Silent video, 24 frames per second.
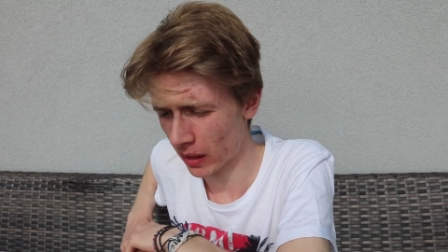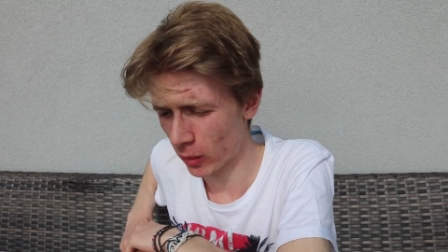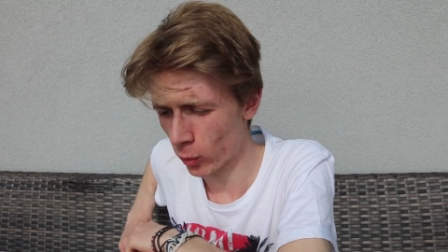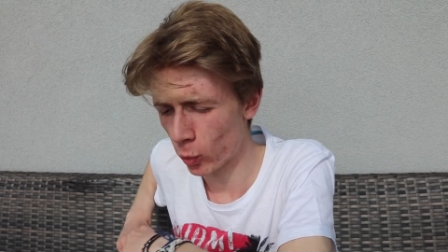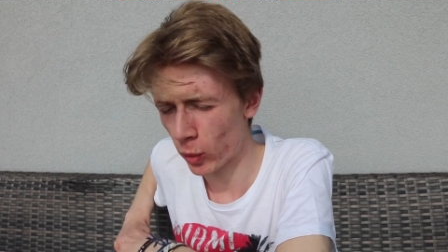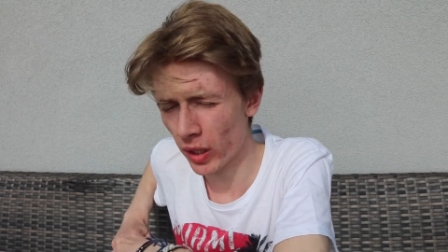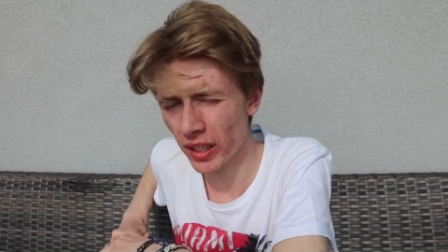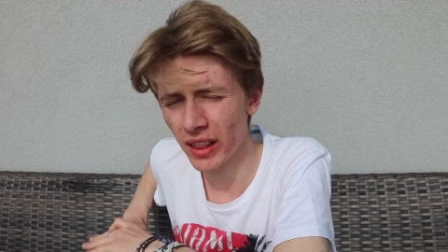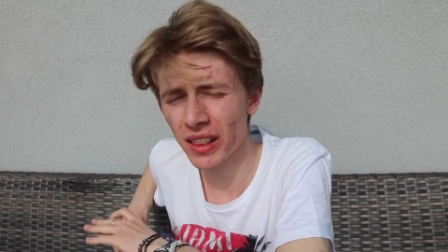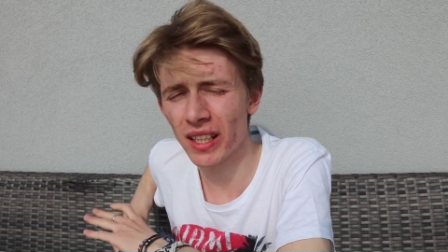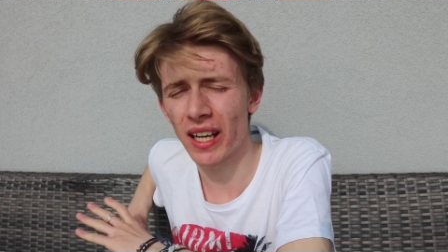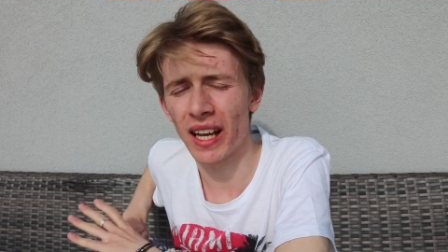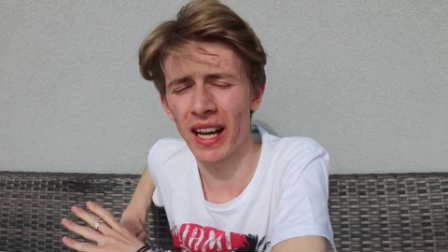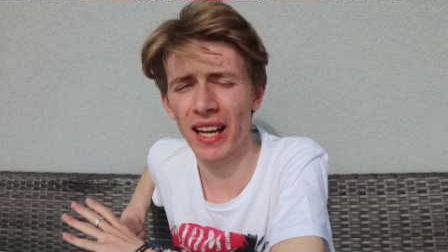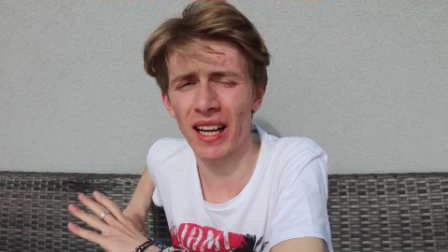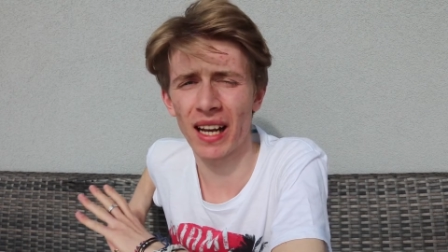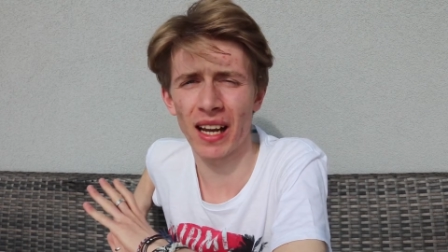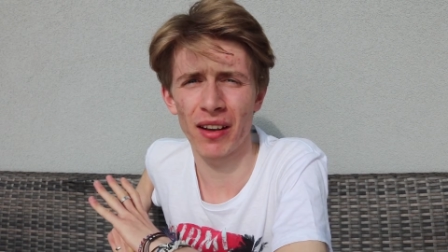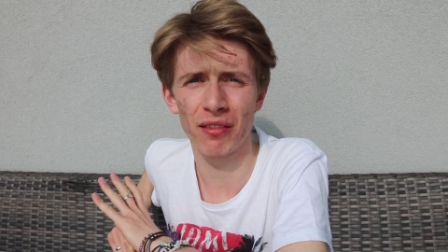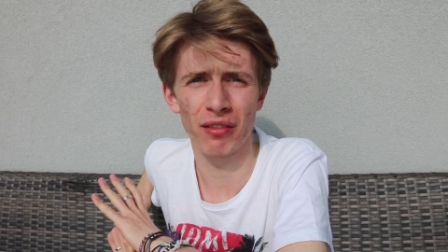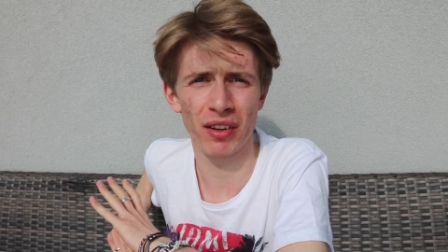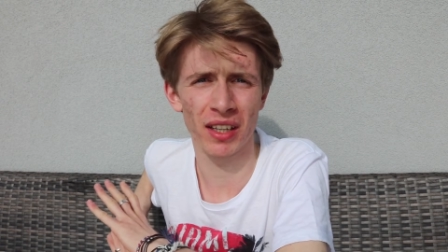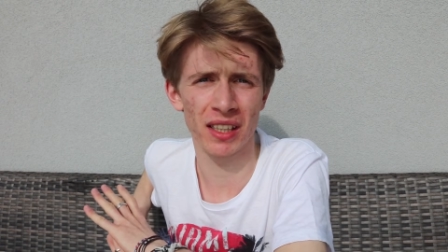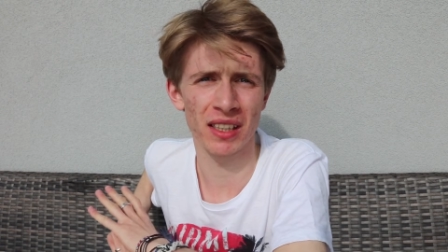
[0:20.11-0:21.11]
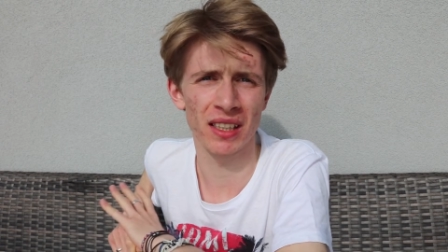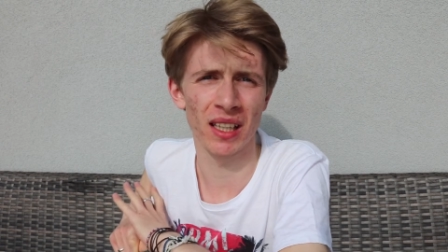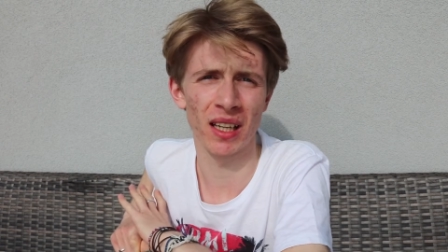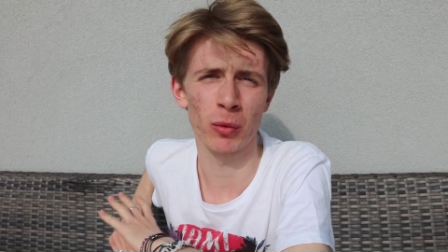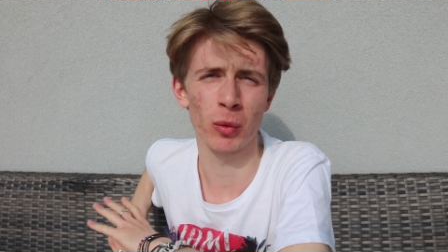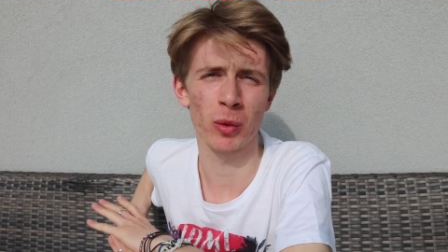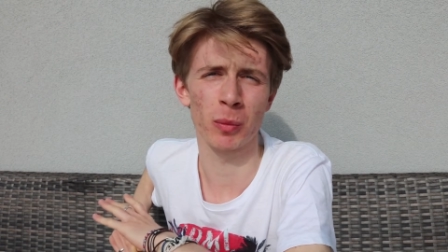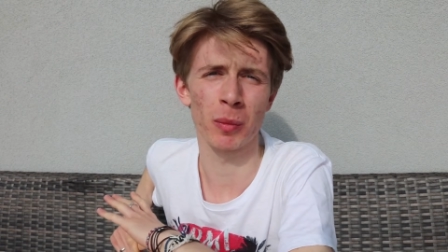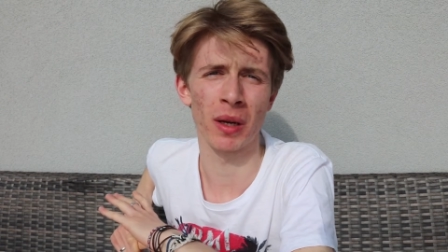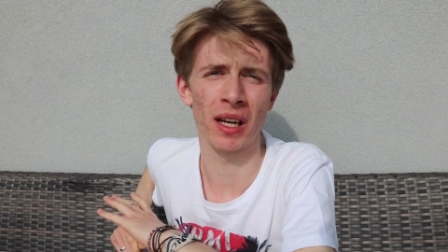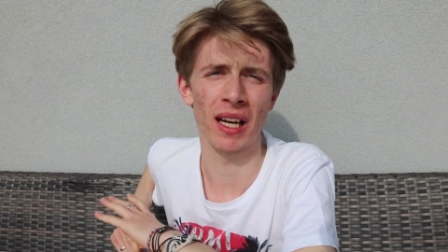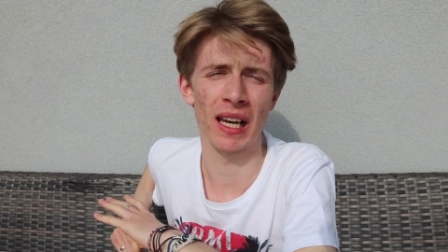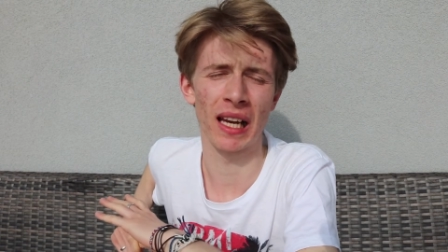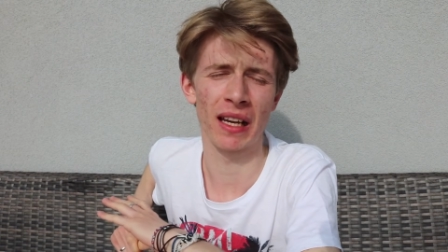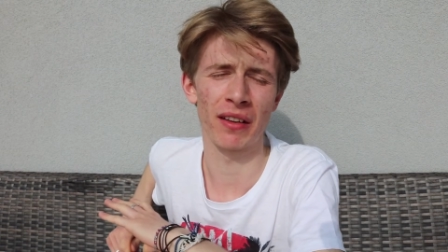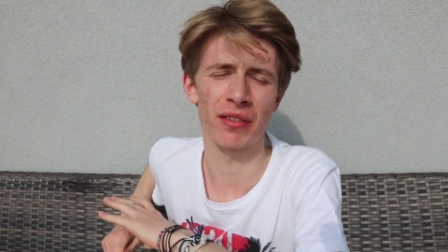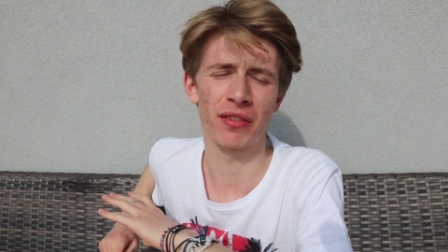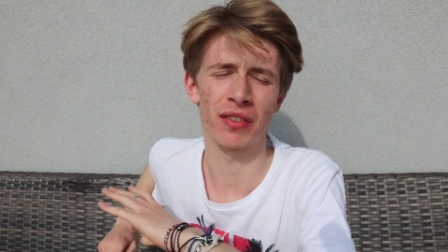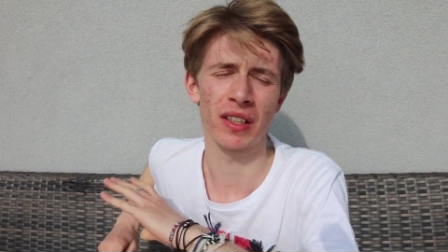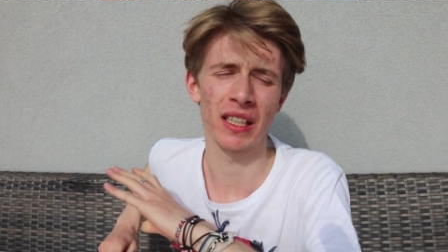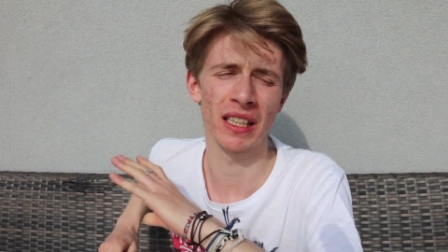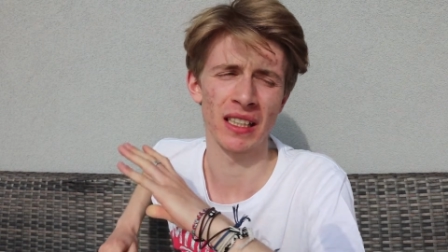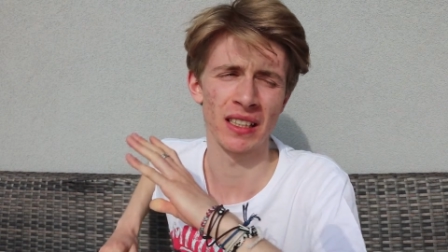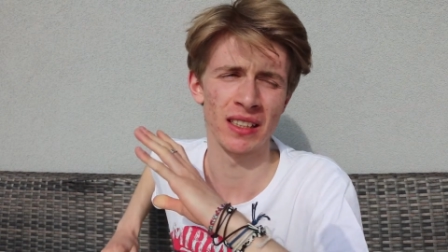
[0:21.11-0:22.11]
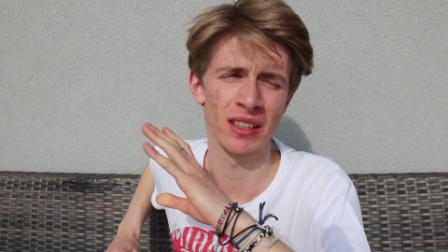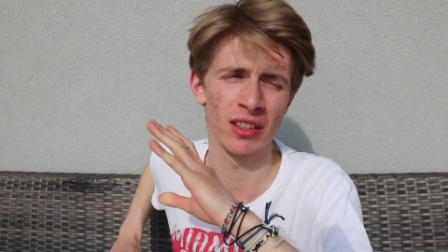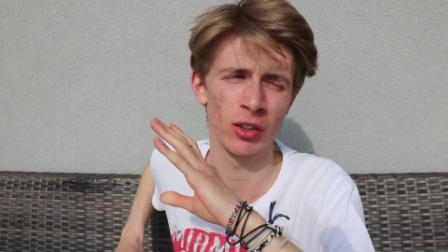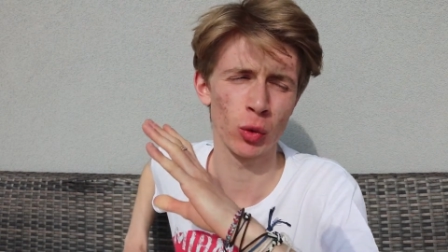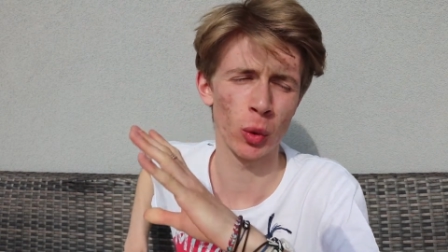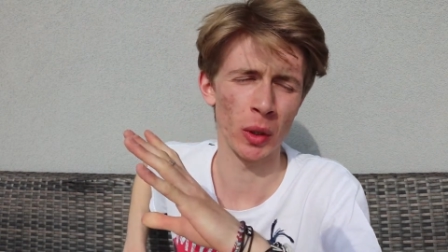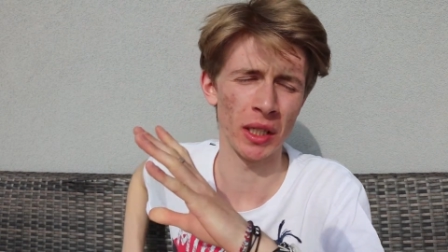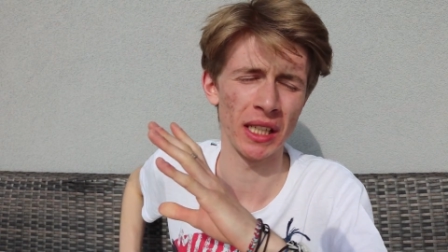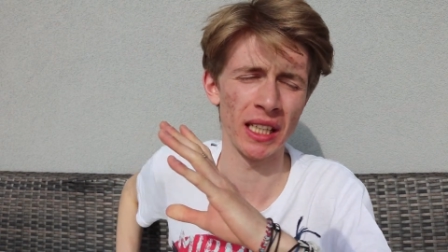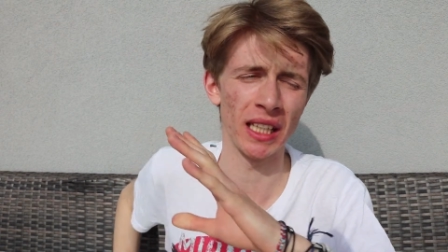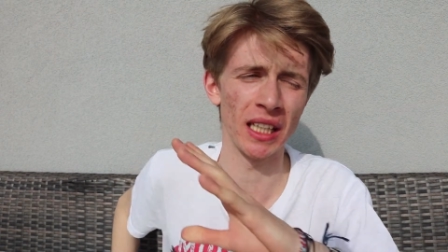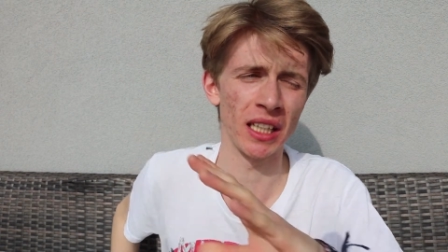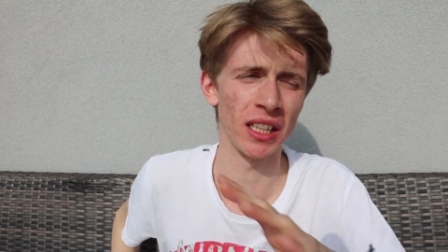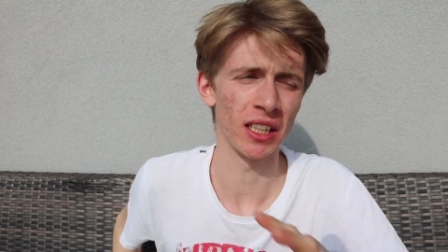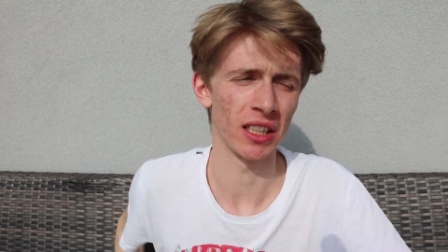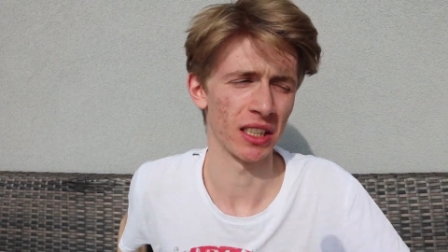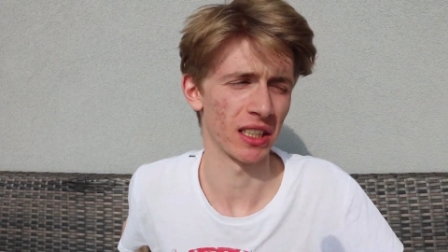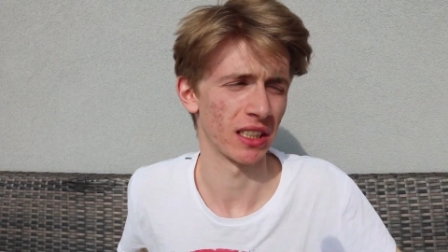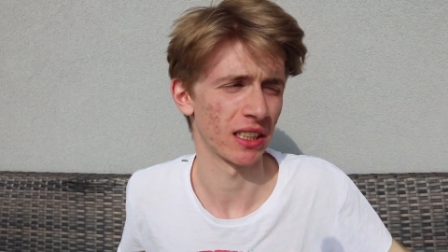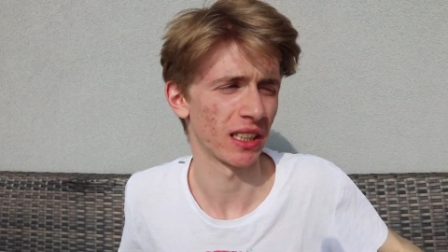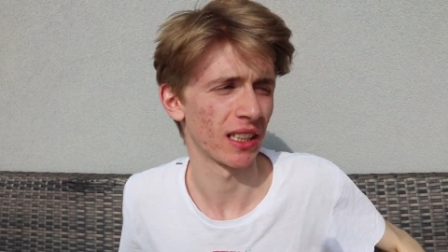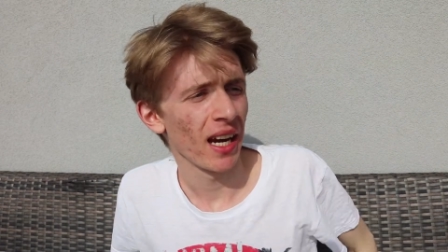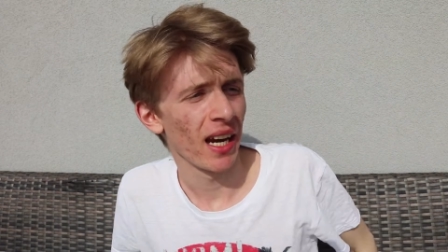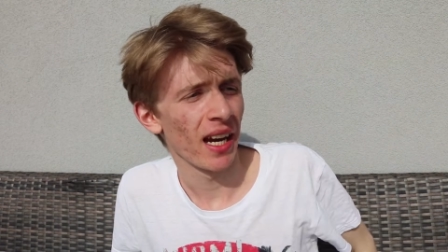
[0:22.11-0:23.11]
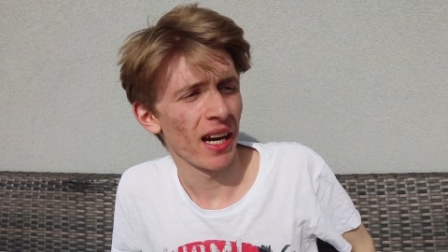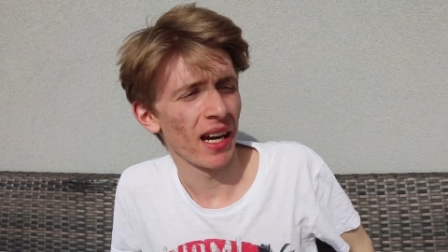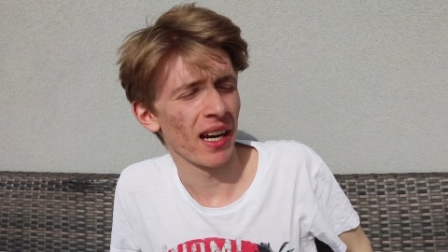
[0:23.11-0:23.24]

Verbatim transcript: what the heck have I done with my life in 20 years?